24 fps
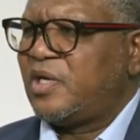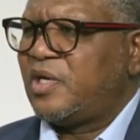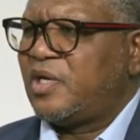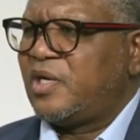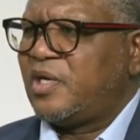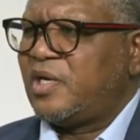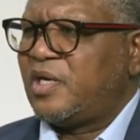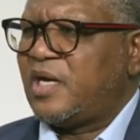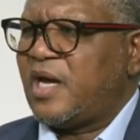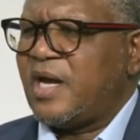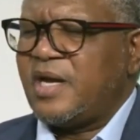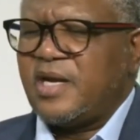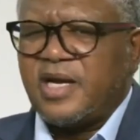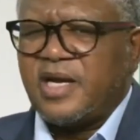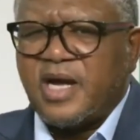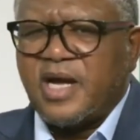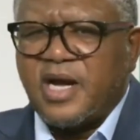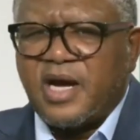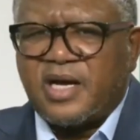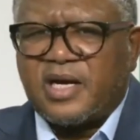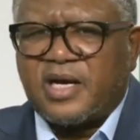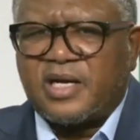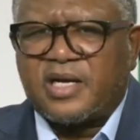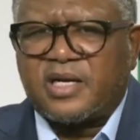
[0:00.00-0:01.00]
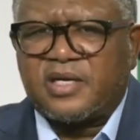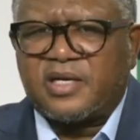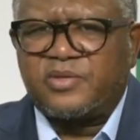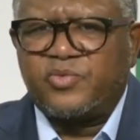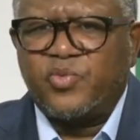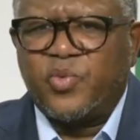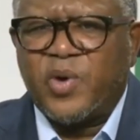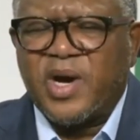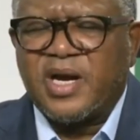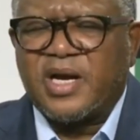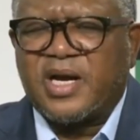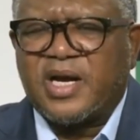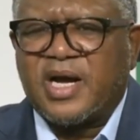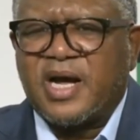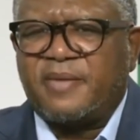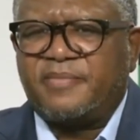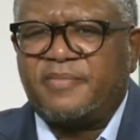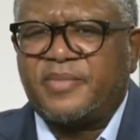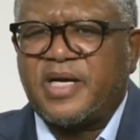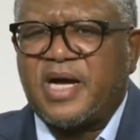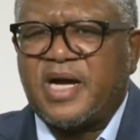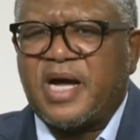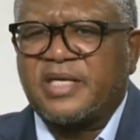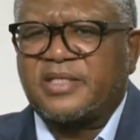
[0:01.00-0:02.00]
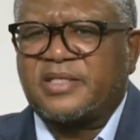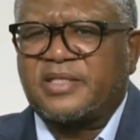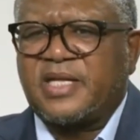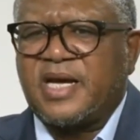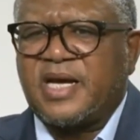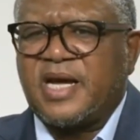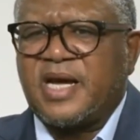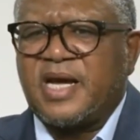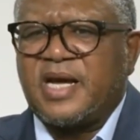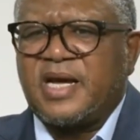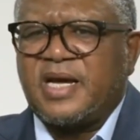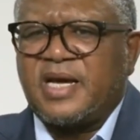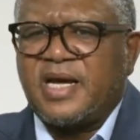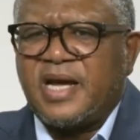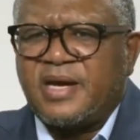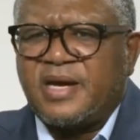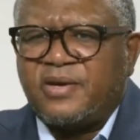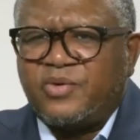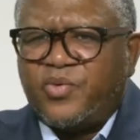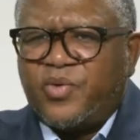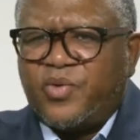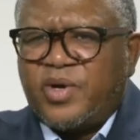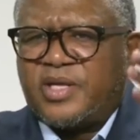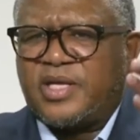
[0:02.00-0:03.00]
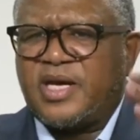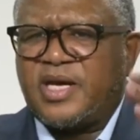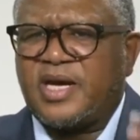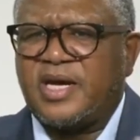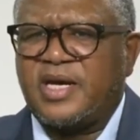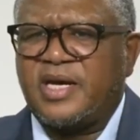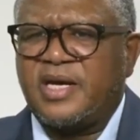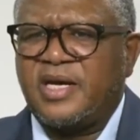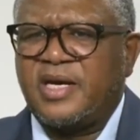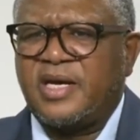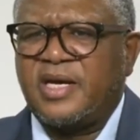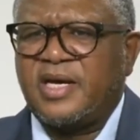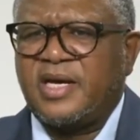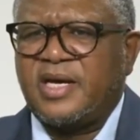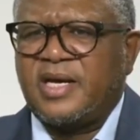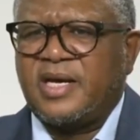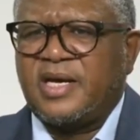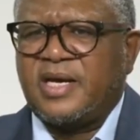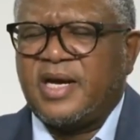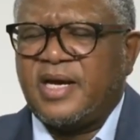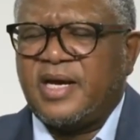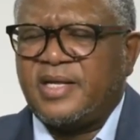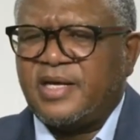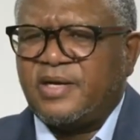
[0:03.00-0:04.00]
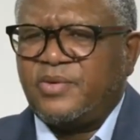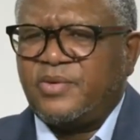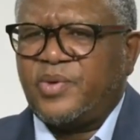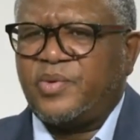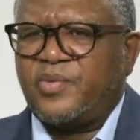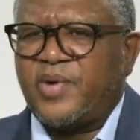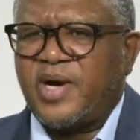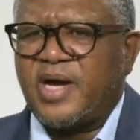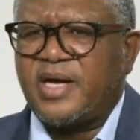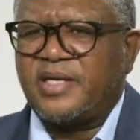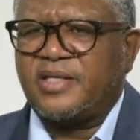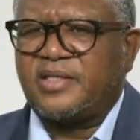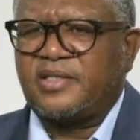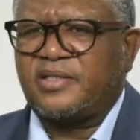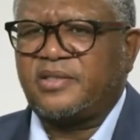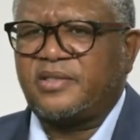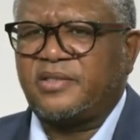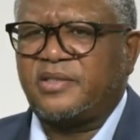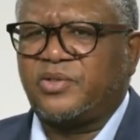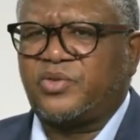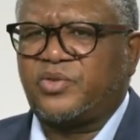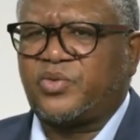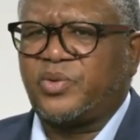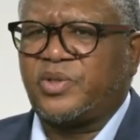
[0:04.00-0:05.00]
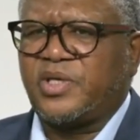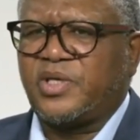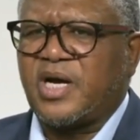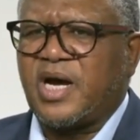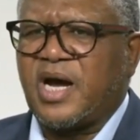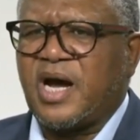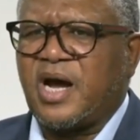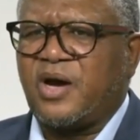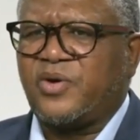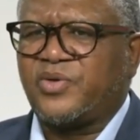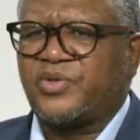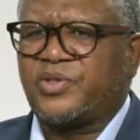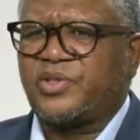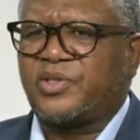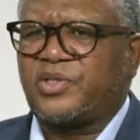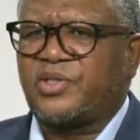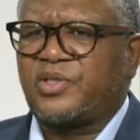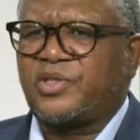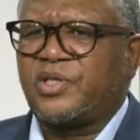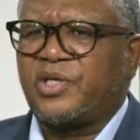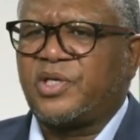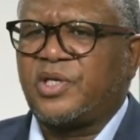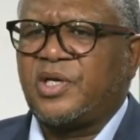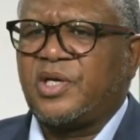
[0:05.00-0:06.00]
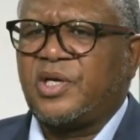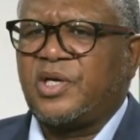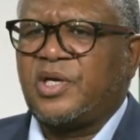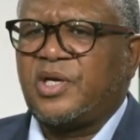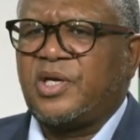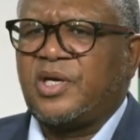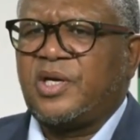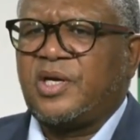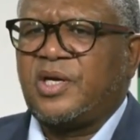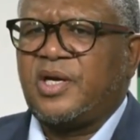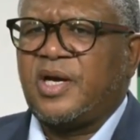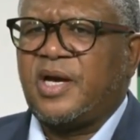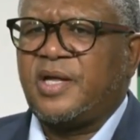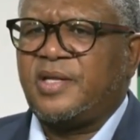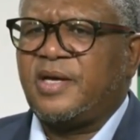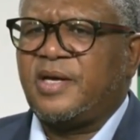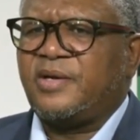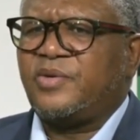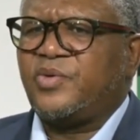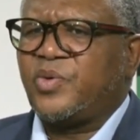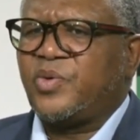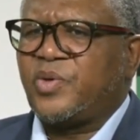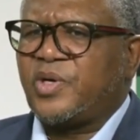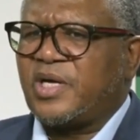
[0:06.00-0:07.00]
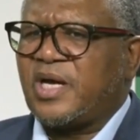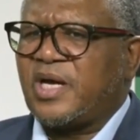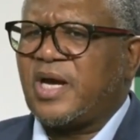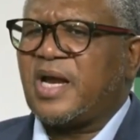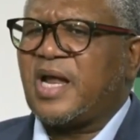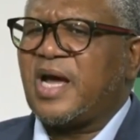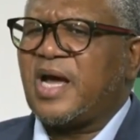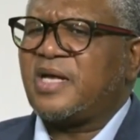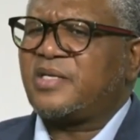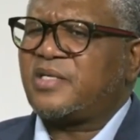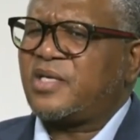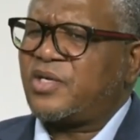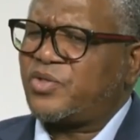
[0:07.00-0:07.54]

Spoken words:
and they welcomed us there, and we were there. And then we went into their houses, and then you realize as you